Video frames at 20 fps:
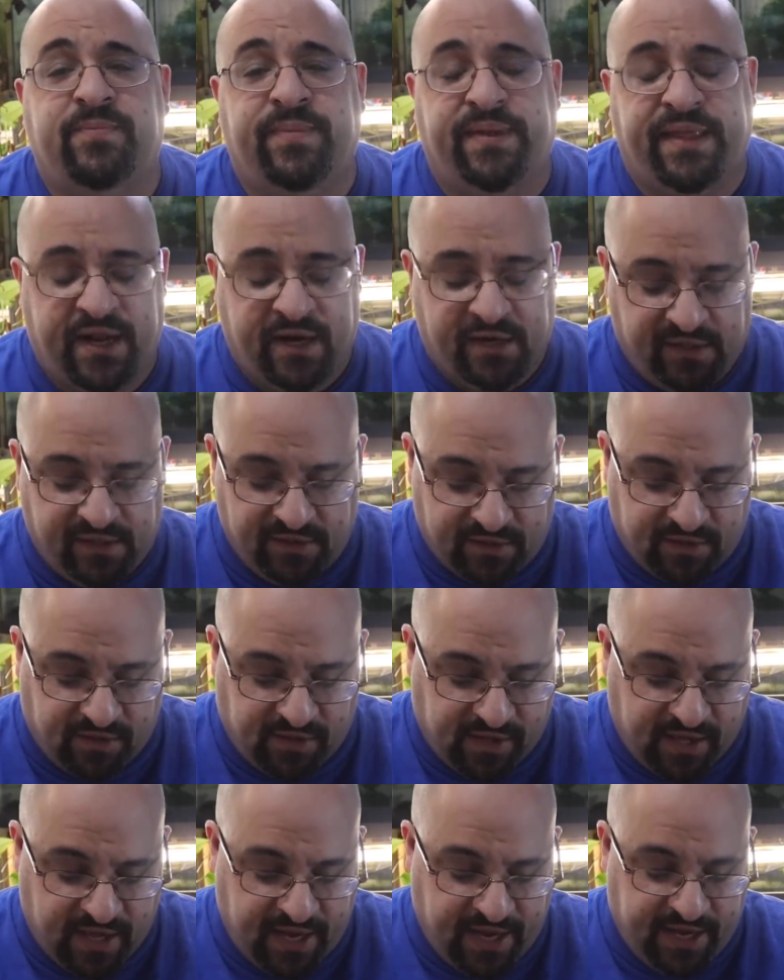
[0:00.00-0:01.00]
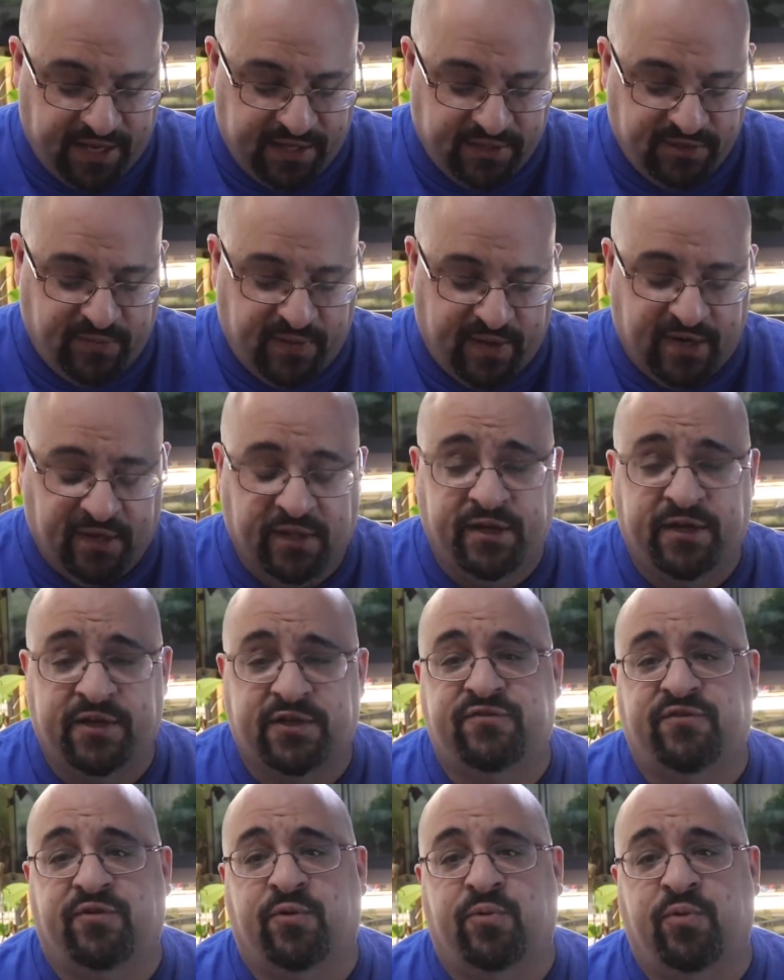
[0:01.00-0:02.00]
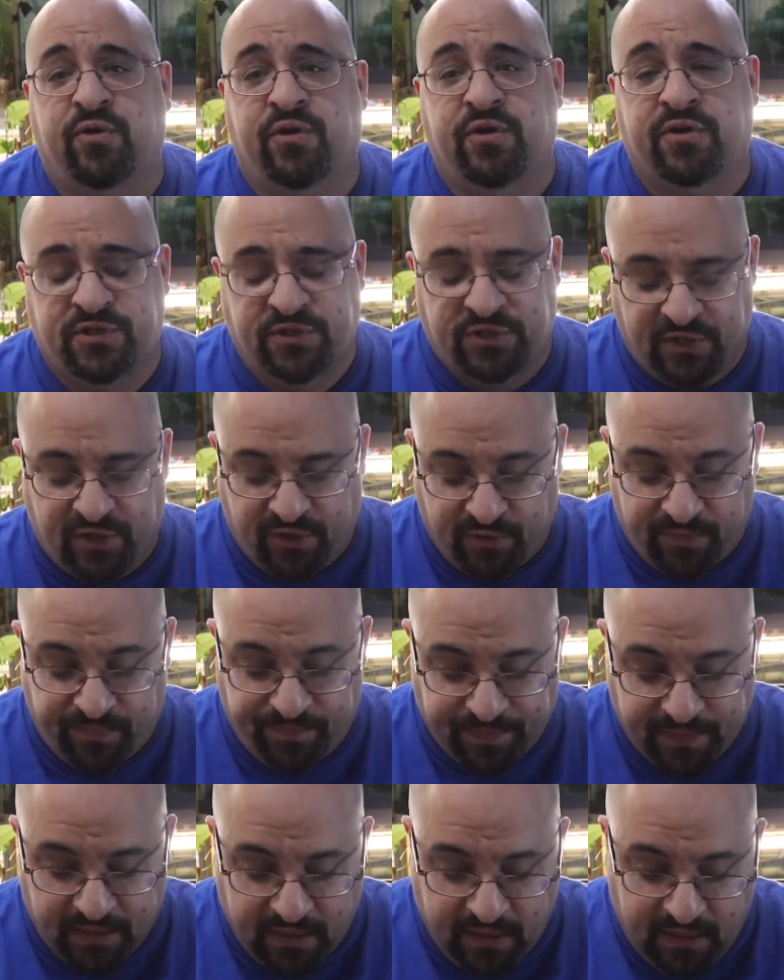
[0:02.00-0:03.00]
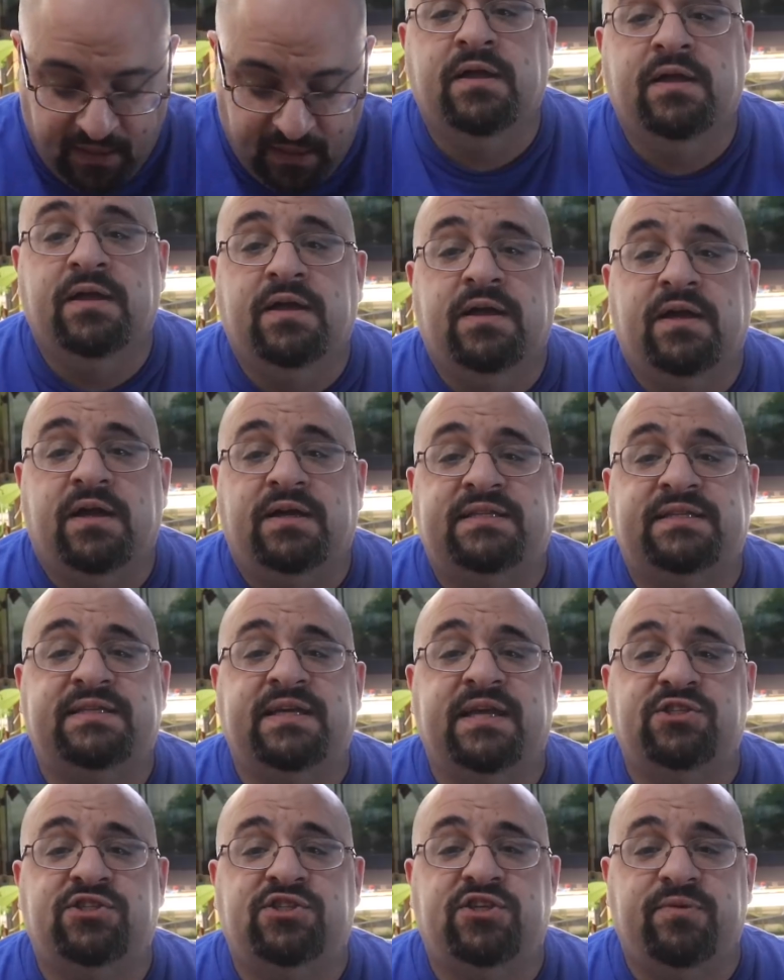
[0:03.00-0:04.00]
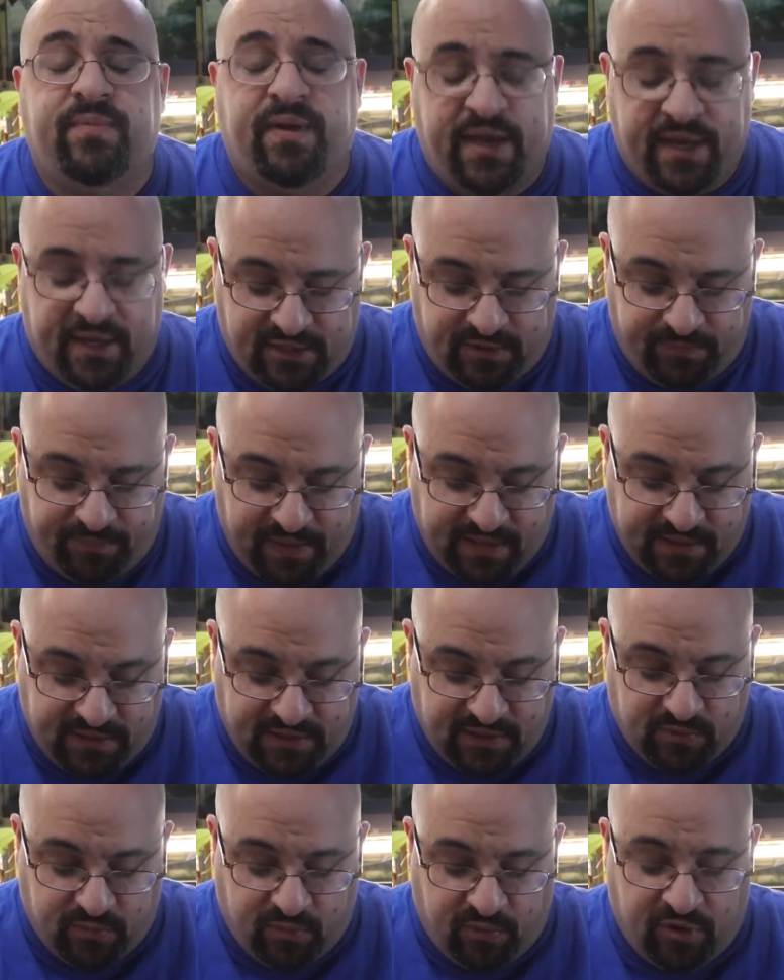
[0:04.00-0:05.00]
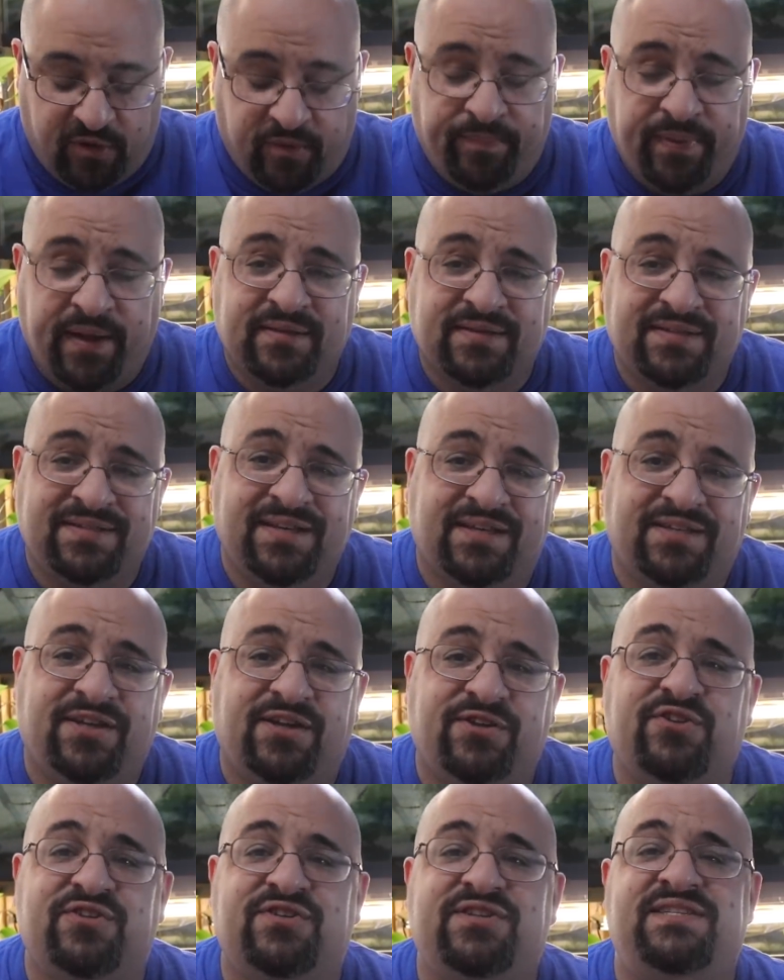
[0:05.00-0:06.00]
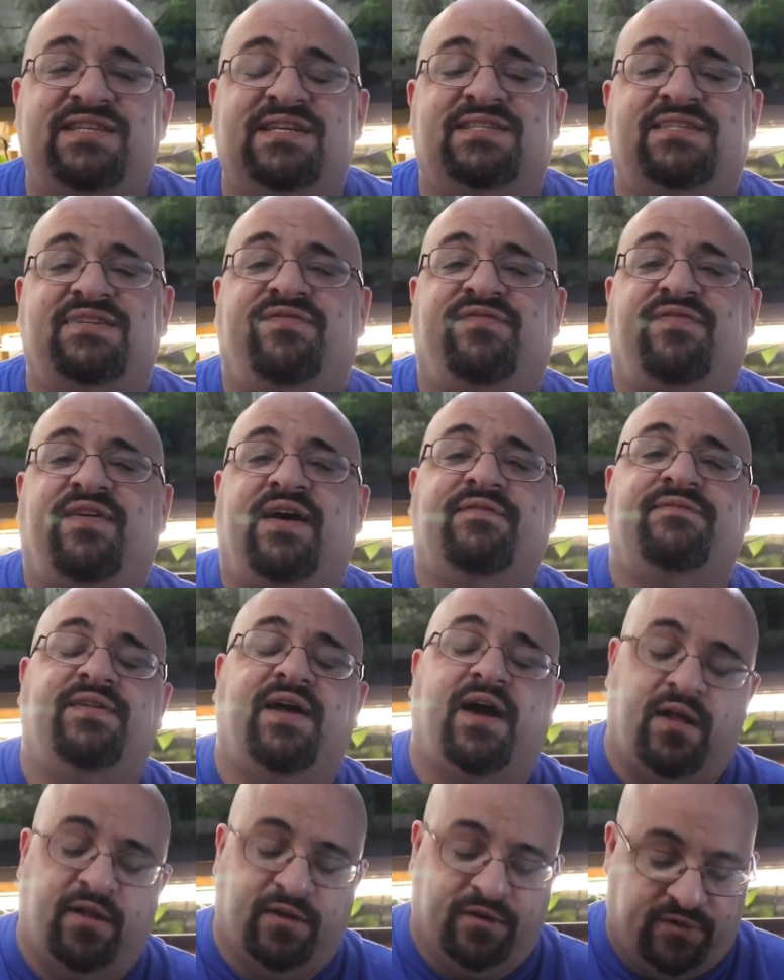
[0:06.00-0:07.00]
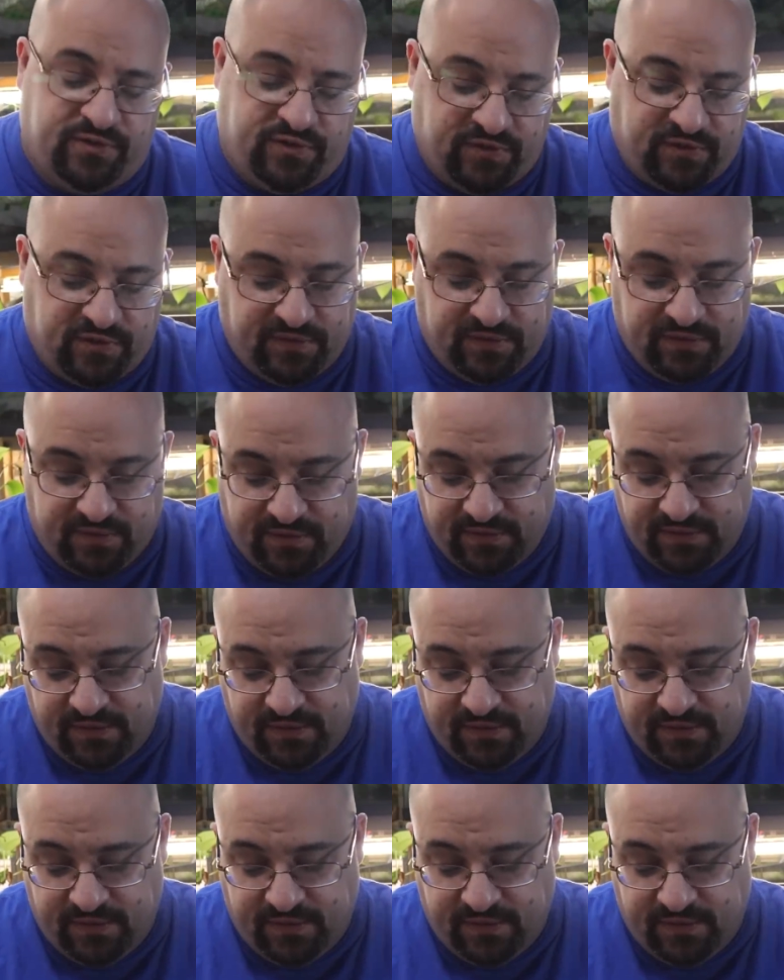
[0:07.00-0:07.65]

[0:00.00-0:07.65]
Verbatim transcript: I'm an analytical guy. I do analytics for work. So essentially my expenses were about $665.